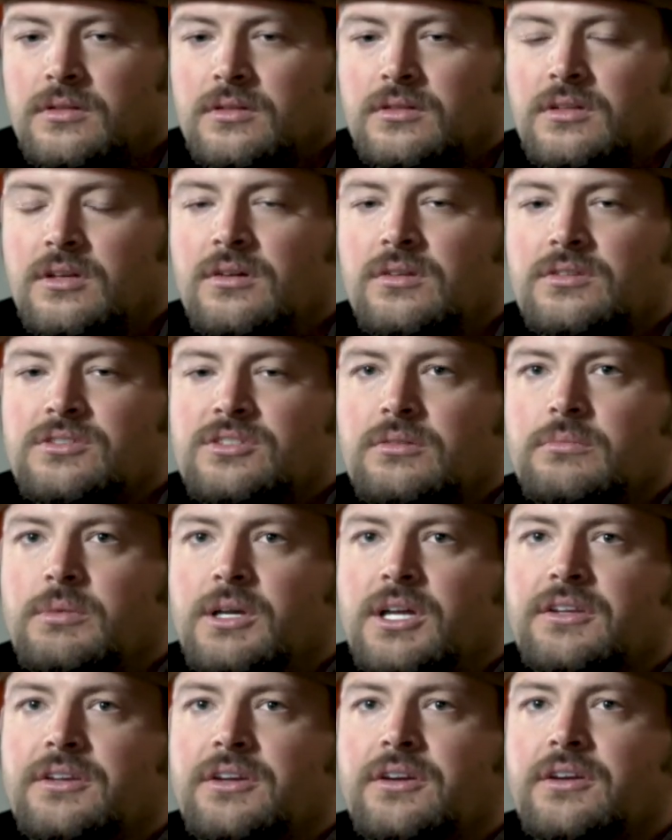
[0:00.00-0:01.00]
Acknowlogy
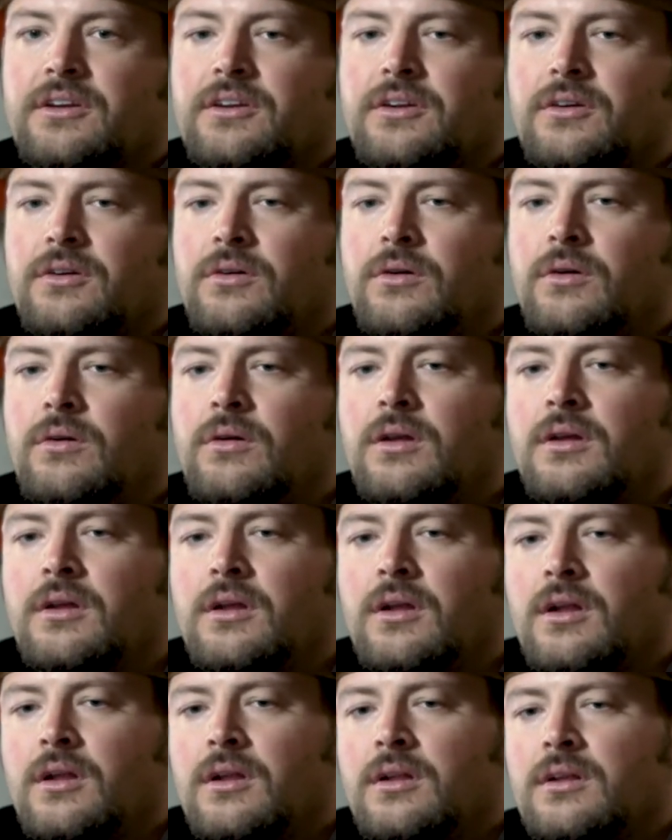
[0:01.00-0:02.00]
about a year ago.
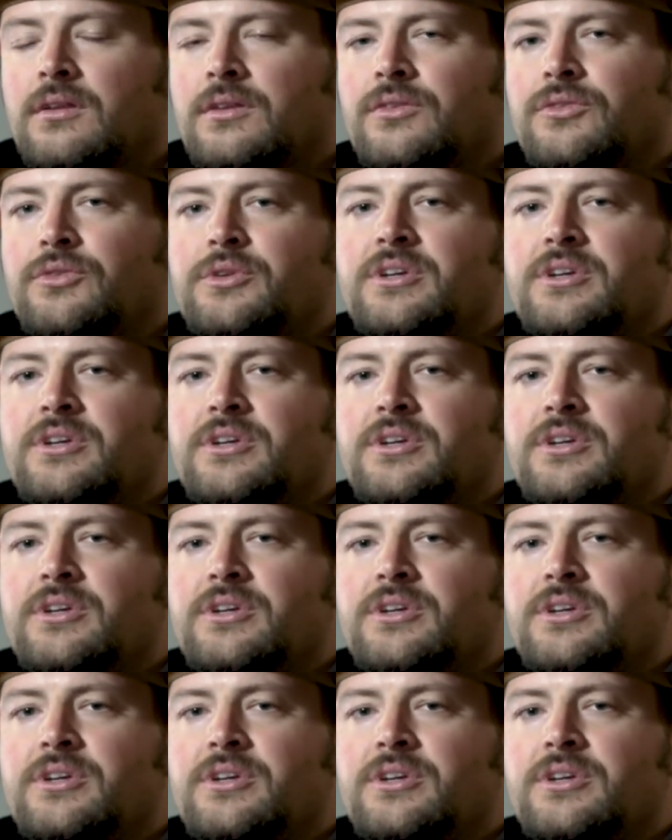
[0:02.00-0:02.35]
And